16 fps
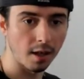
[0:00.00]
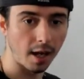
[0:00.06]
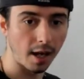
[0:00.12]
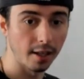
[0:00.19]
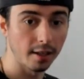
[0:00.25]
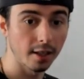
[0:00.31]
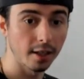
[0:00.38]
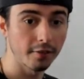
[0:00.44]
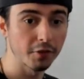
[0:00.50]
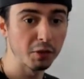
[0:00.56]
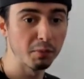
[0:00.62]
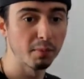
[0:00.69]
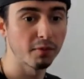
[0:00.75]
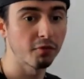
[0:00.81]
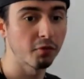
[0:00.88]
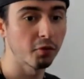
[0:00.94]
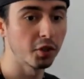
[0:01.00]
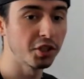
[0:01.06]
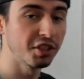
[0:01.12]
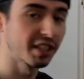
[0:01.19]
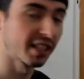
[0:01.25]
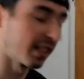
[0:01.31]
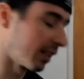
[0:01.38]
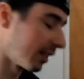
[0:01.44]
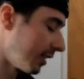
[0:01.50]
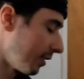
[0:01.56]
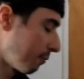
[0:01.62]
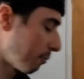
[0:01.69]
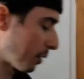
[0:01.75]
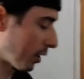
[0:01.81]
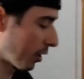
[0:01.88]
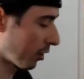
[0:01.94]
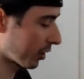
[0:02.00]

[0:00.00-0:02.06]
I left you before you could leave me.